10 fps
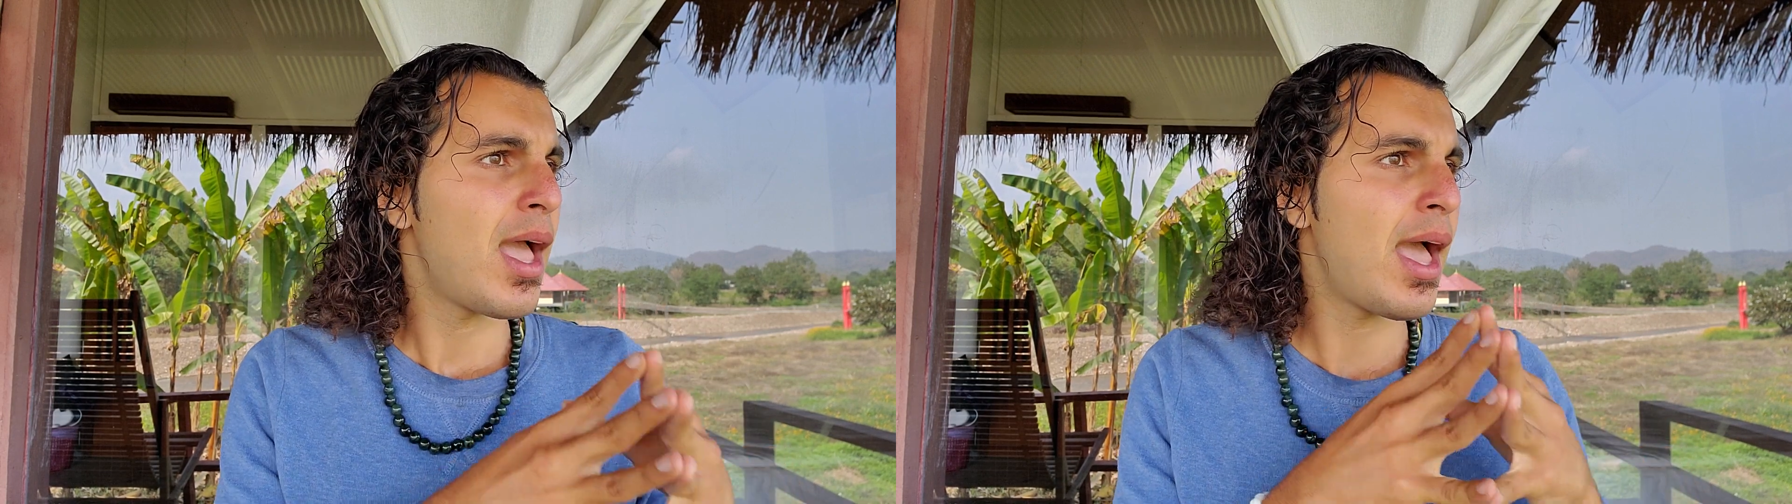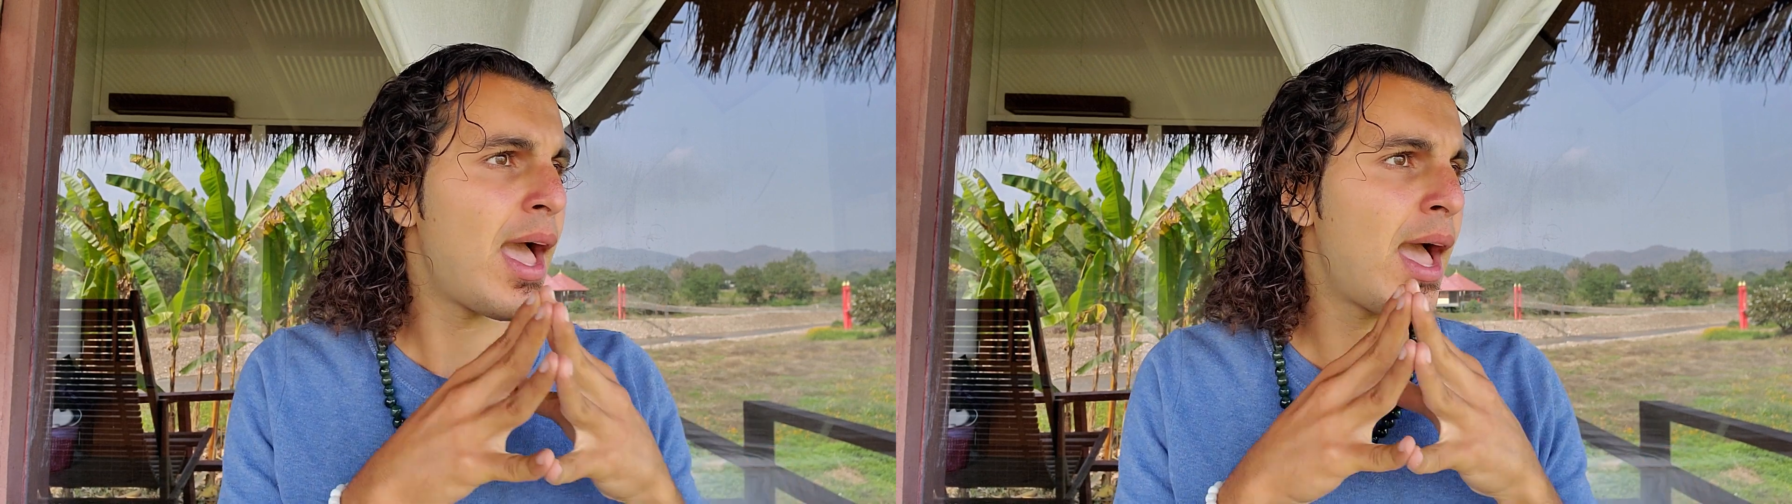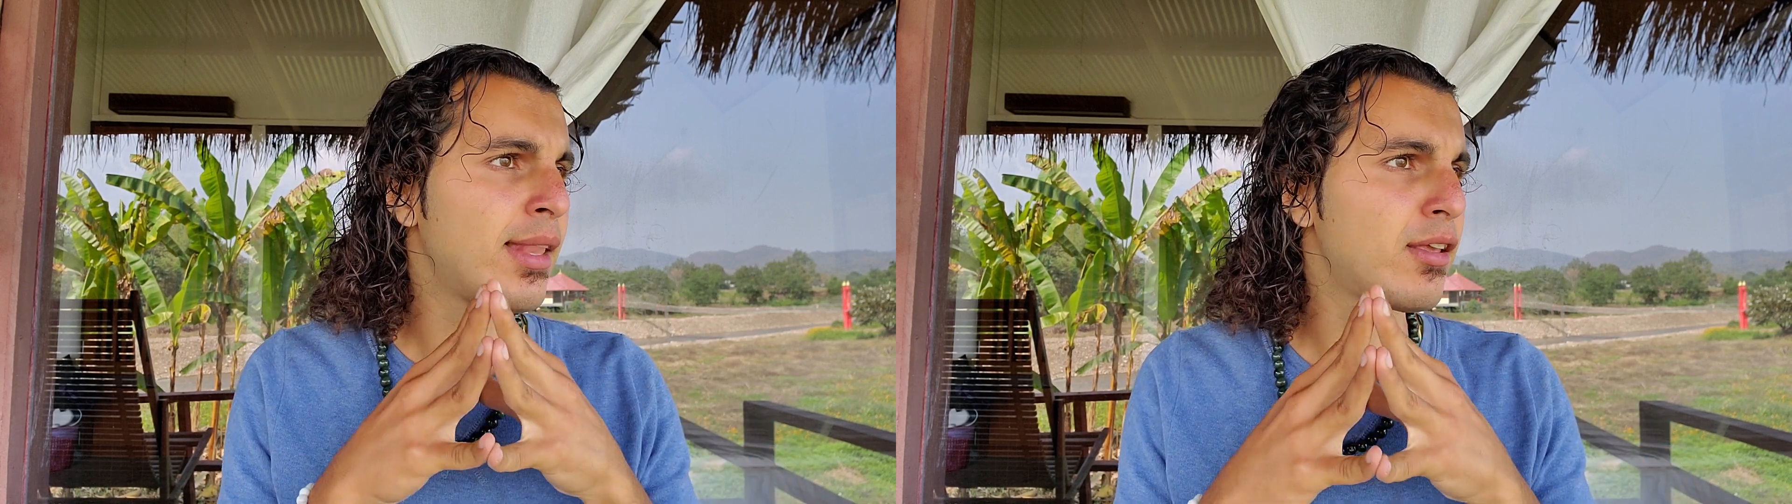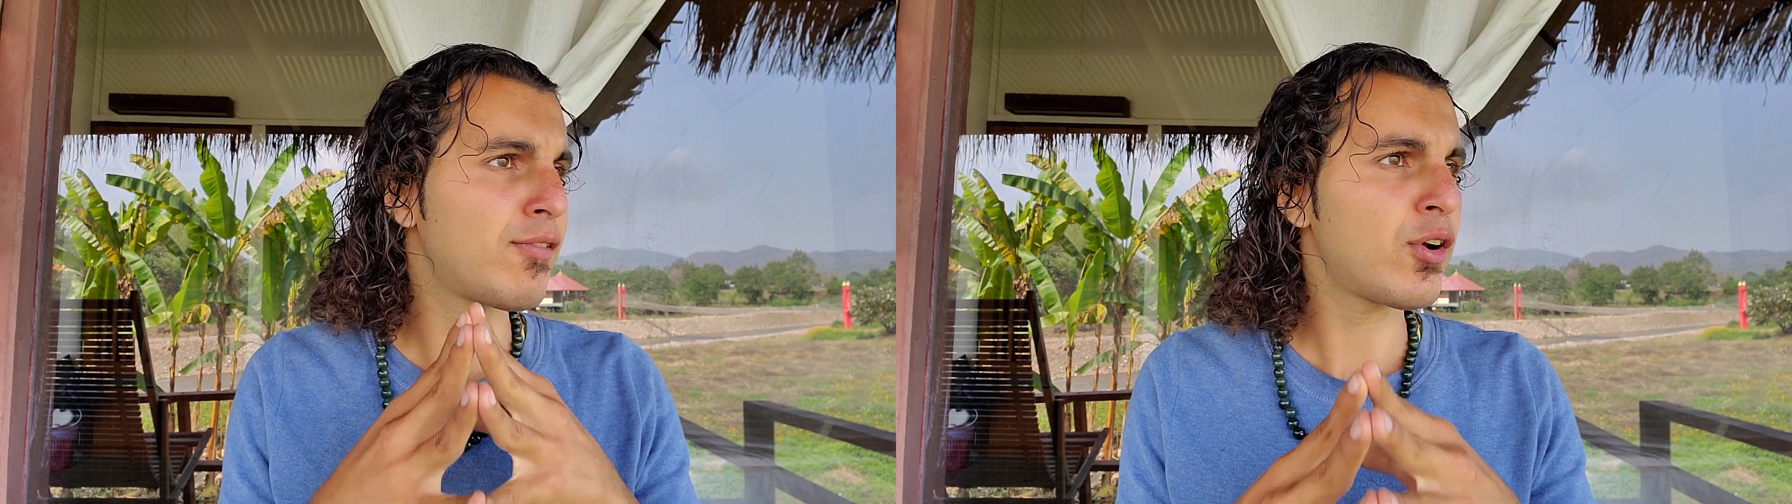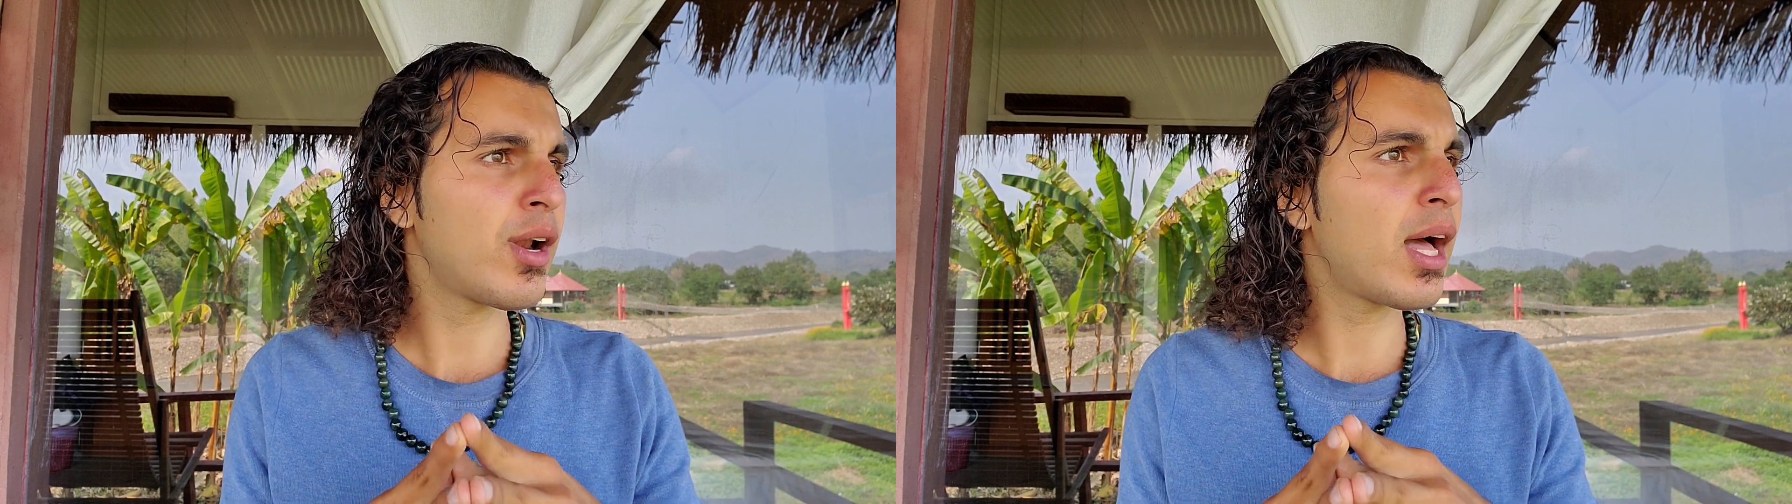And
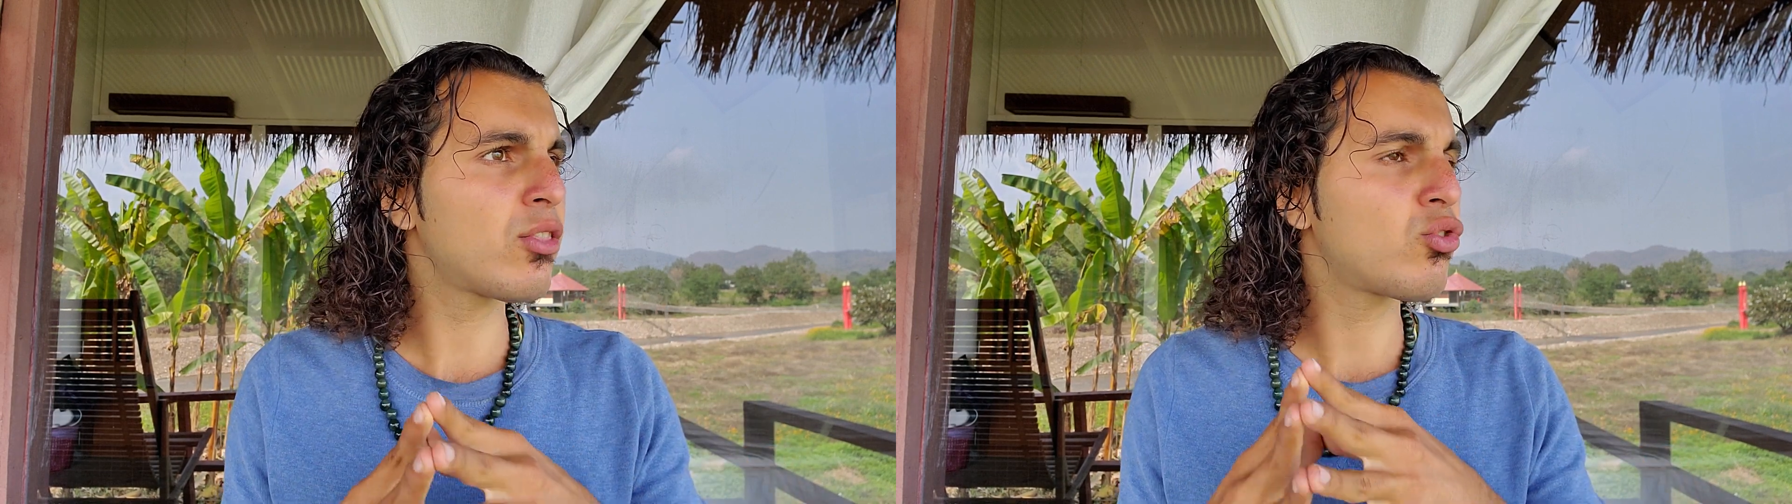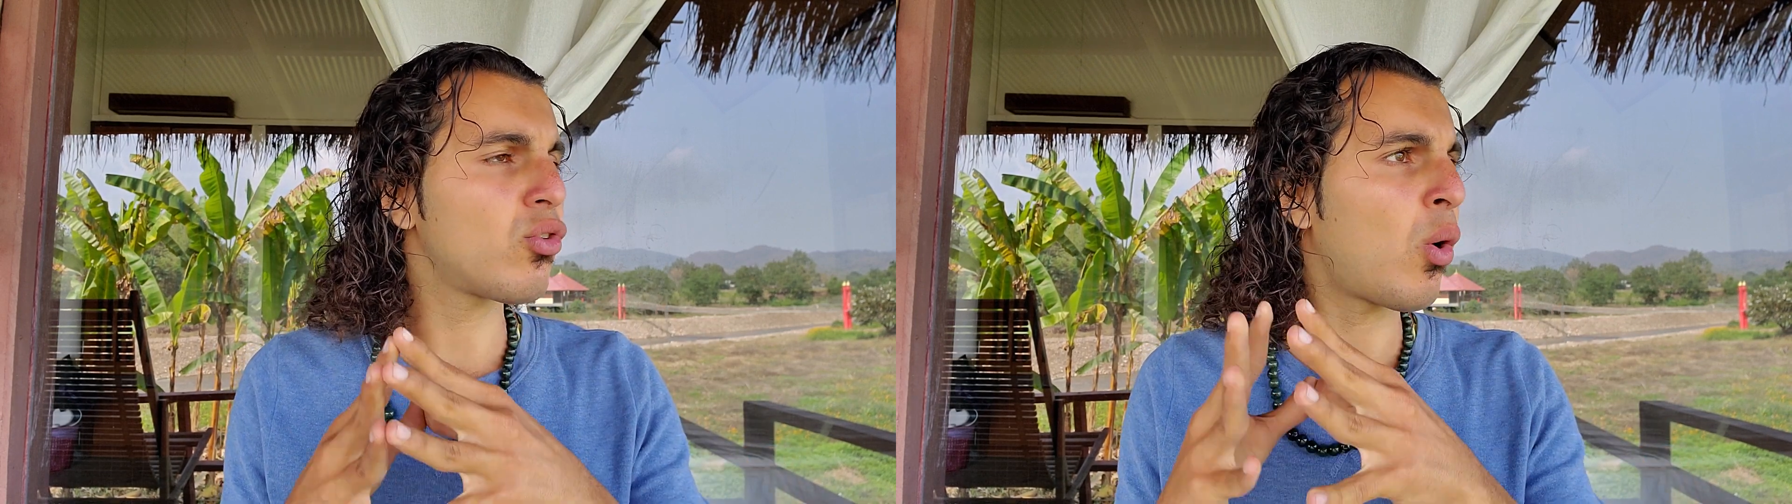if you're not